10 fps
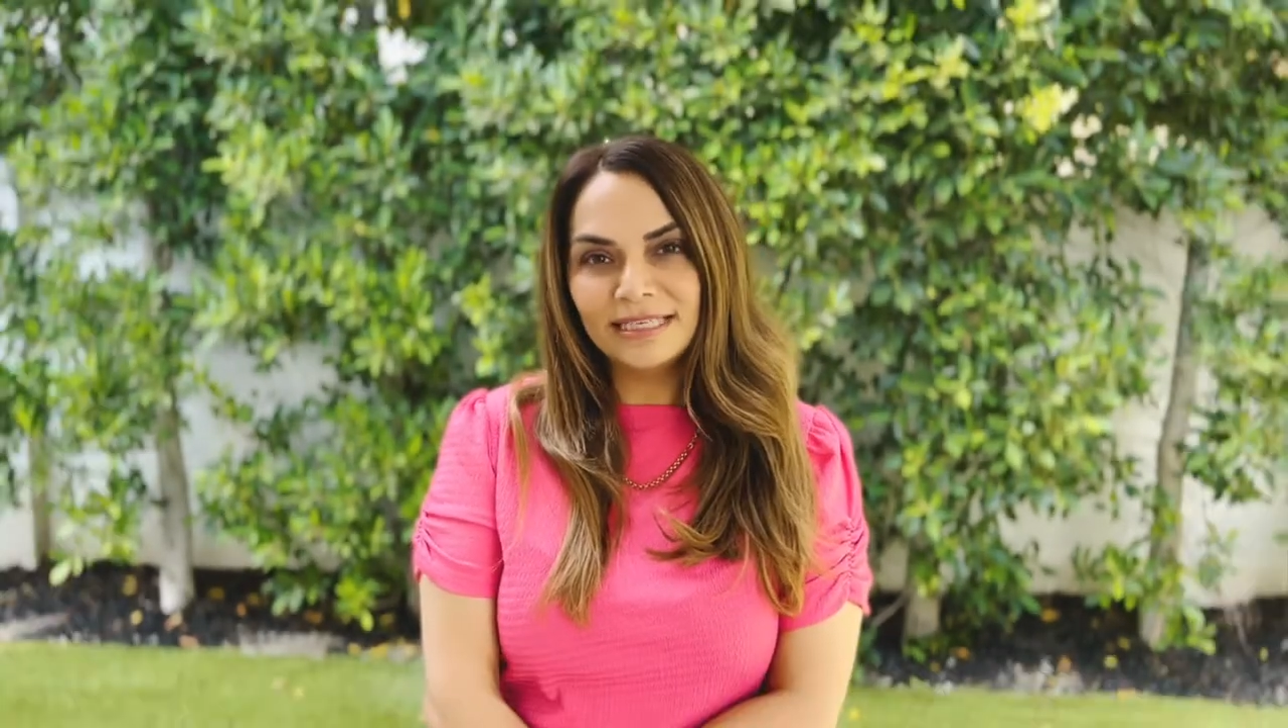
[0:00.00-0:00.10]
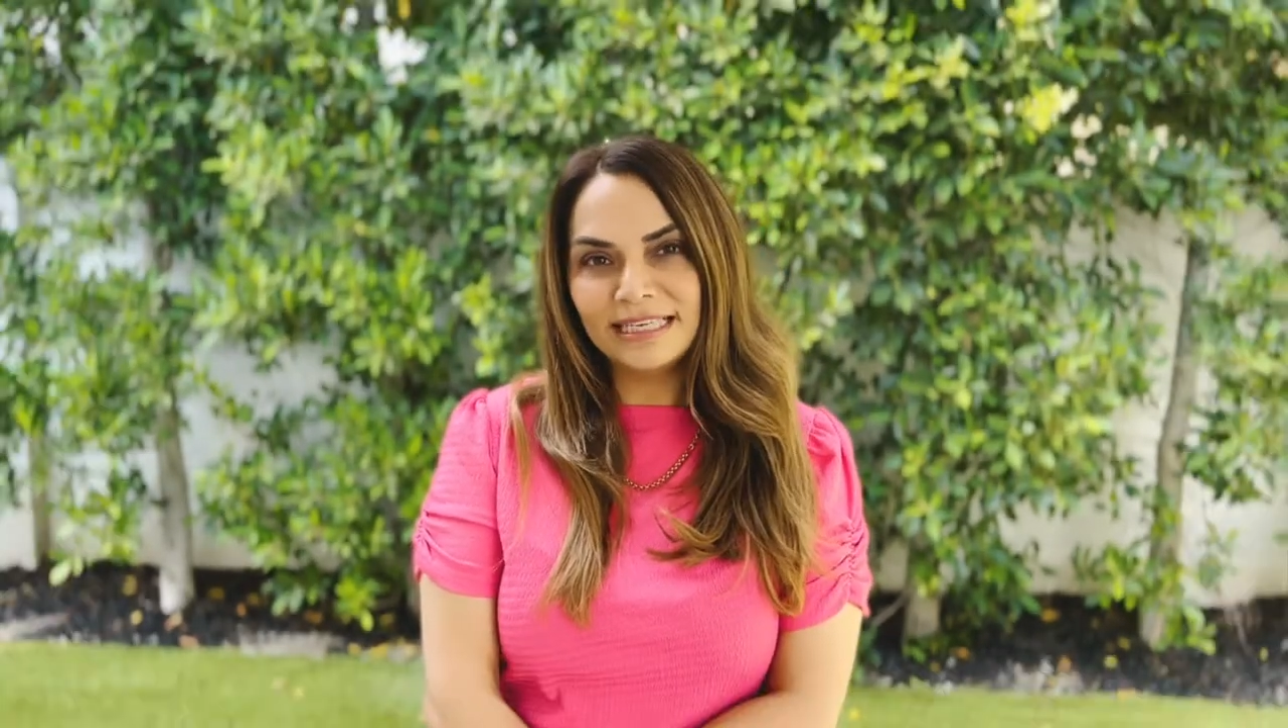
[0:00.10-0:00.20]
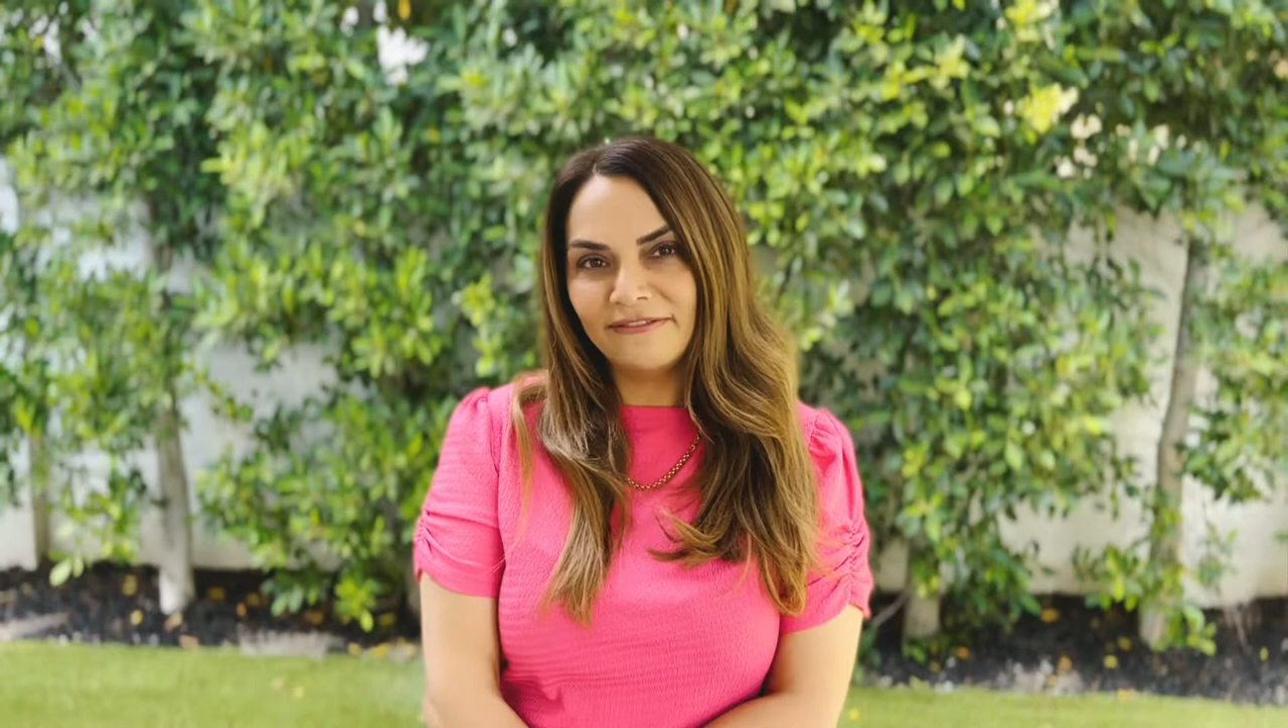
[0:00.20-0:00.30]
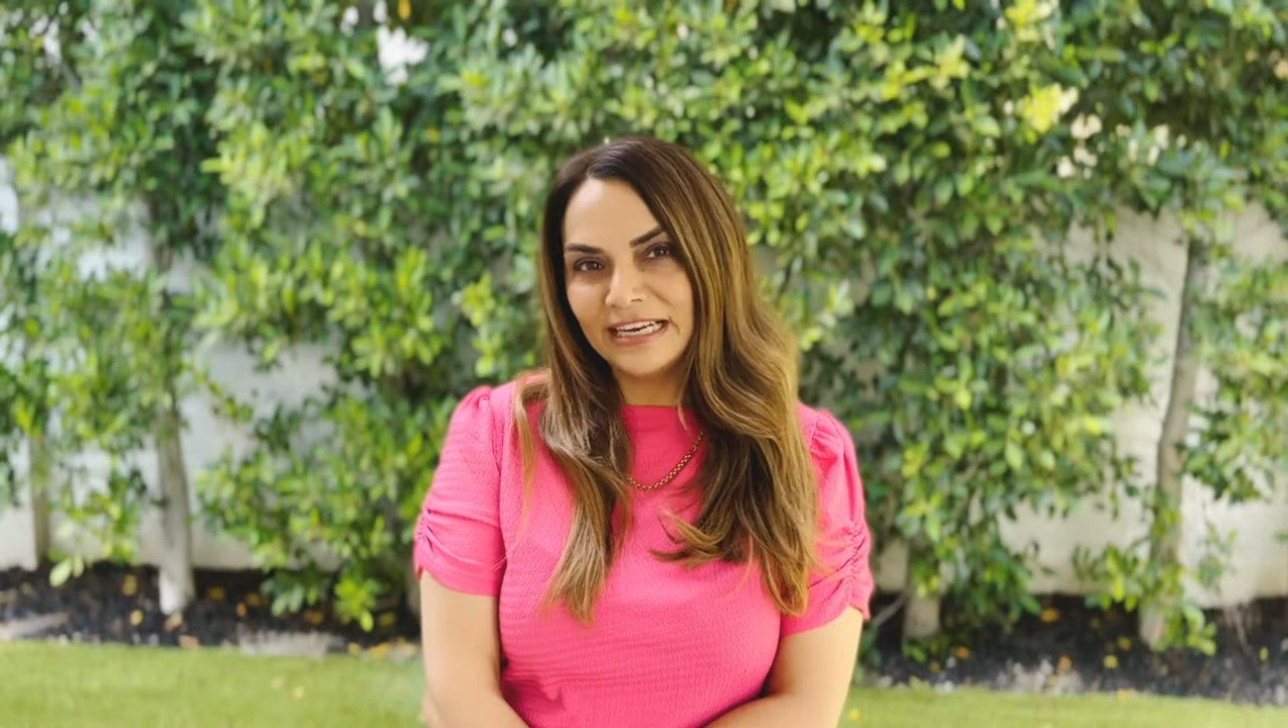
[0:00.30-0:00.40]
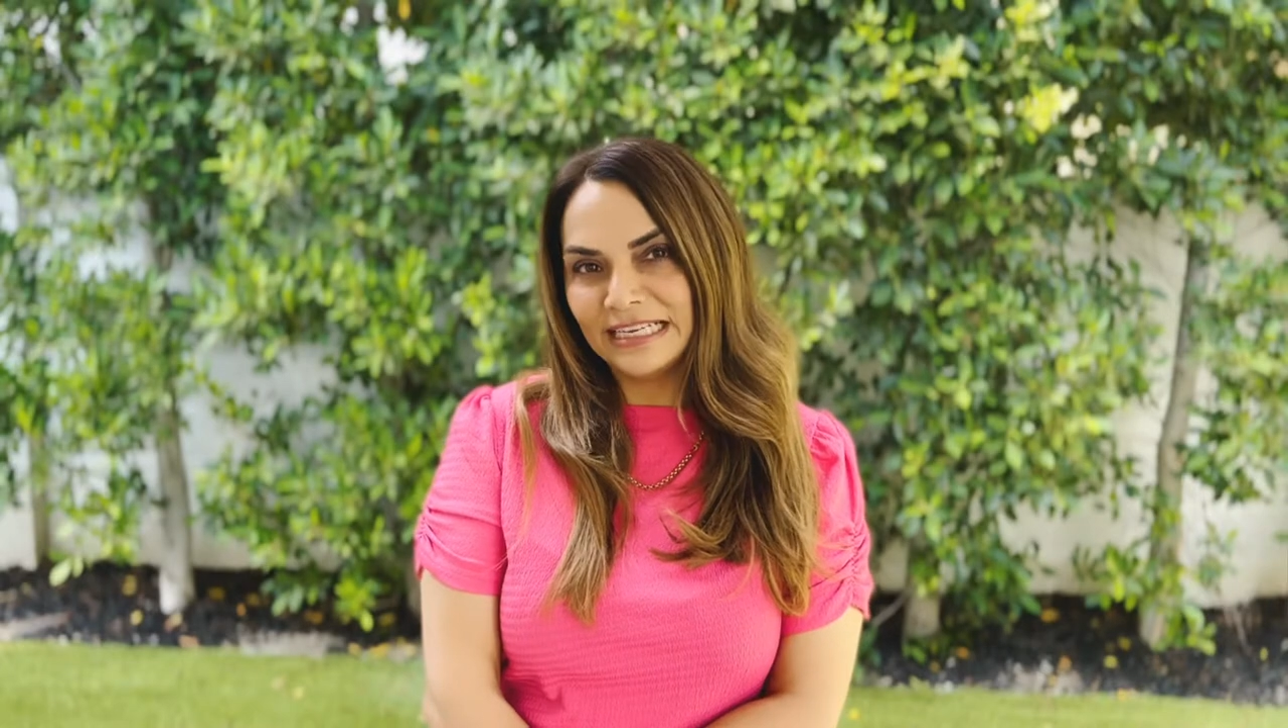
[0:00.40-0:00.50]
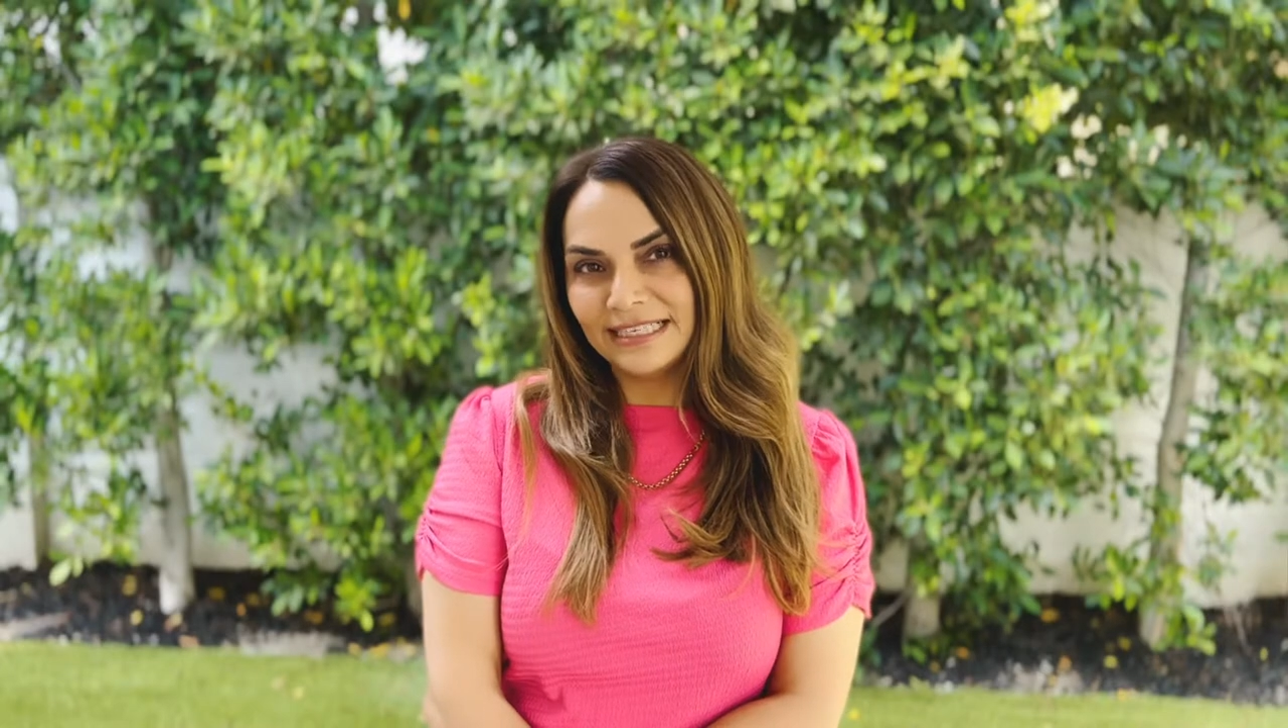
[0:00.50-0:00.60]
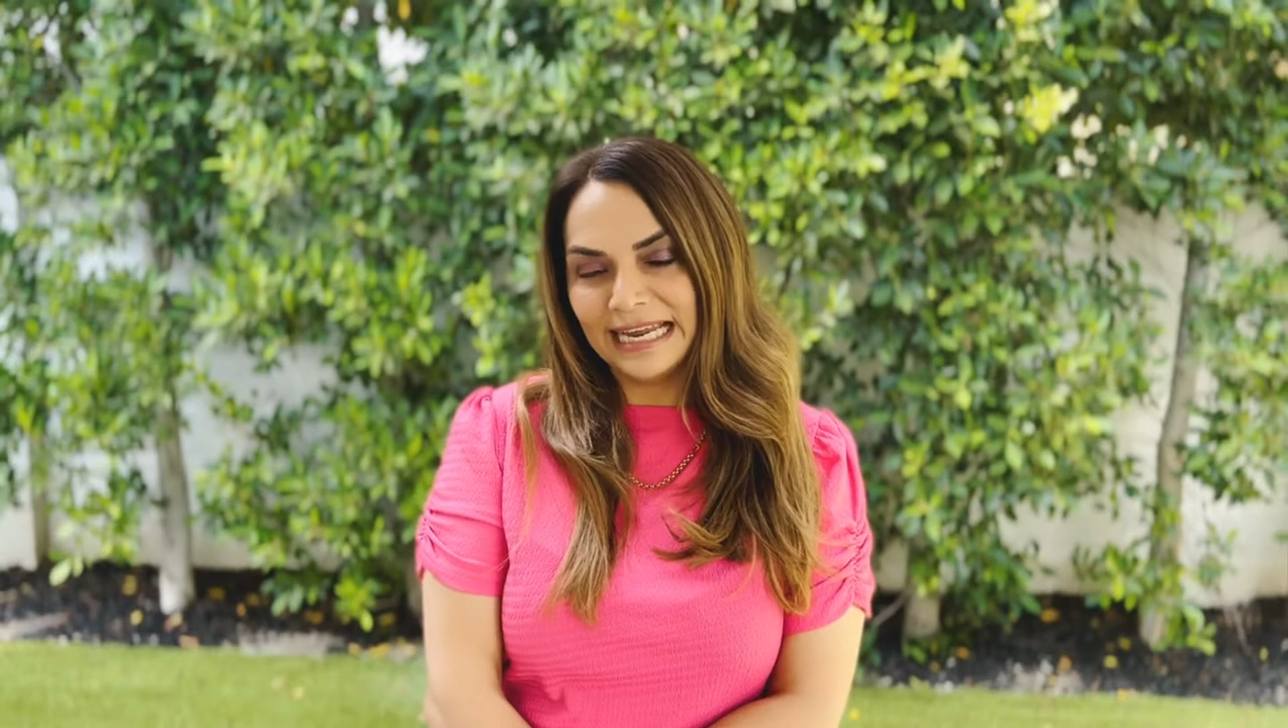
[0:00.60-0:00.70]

to 7 years